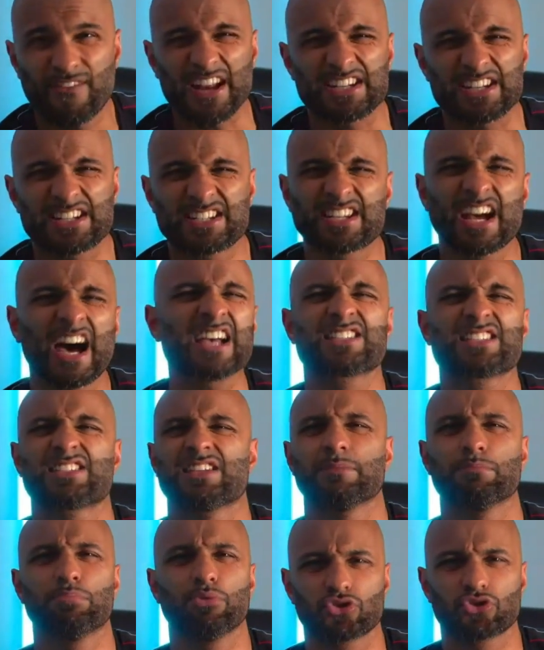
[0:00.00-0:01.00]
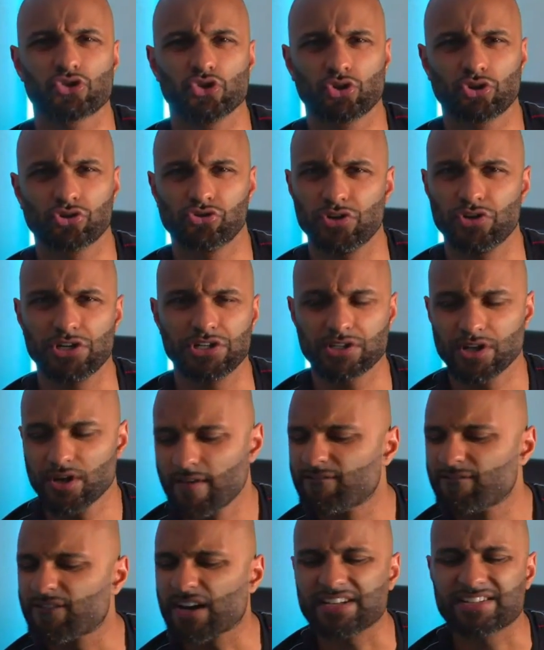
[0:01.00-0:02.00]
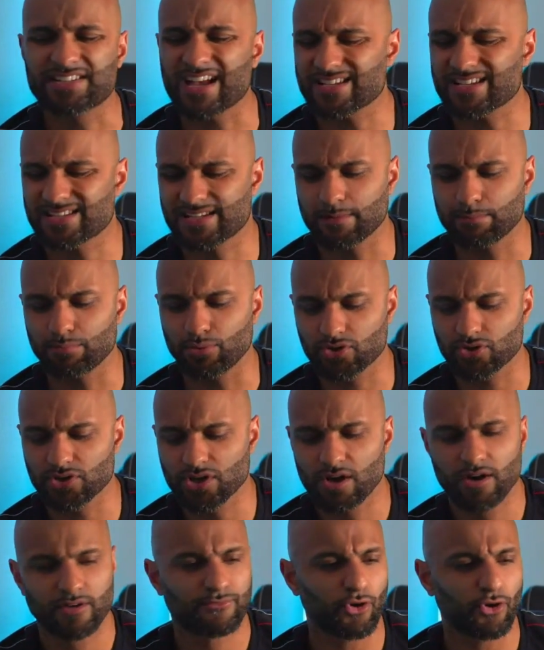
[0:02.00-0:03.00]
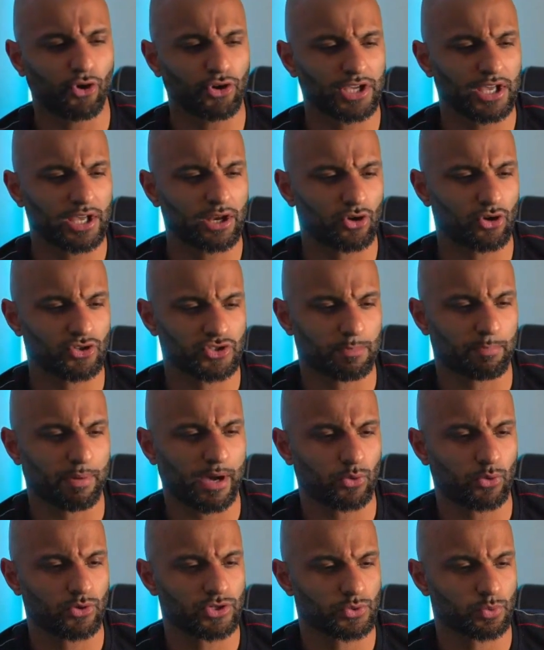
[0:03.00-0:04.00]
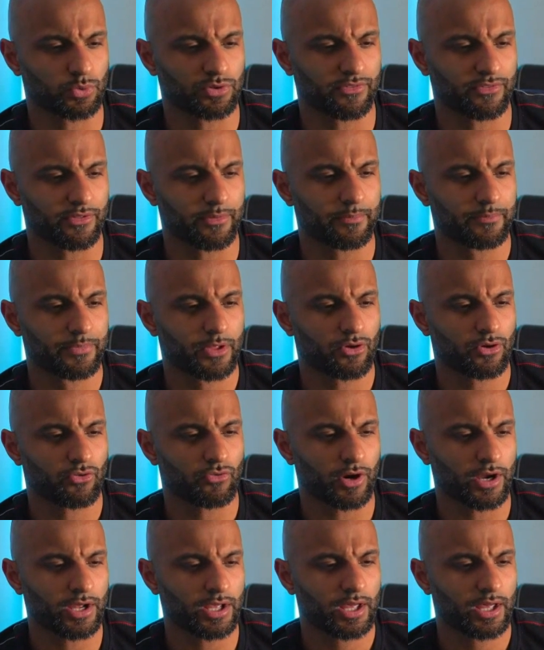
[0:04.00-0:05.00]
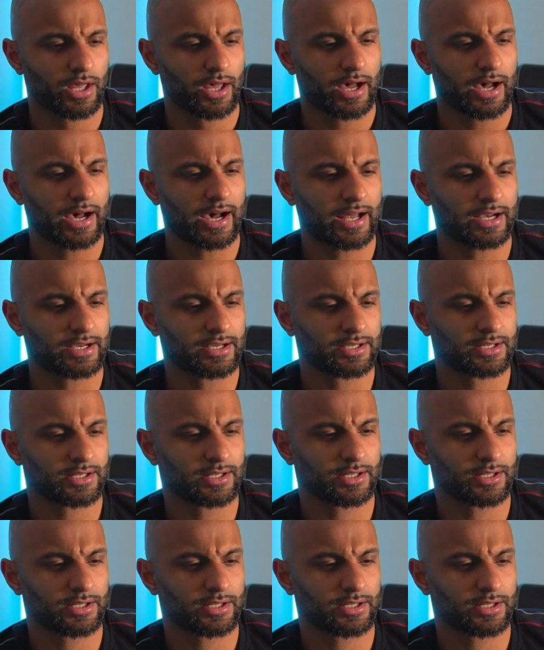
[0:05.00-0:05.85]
fantastic books you can read, fantastic books. 48 Laws of Power is one of them, right? And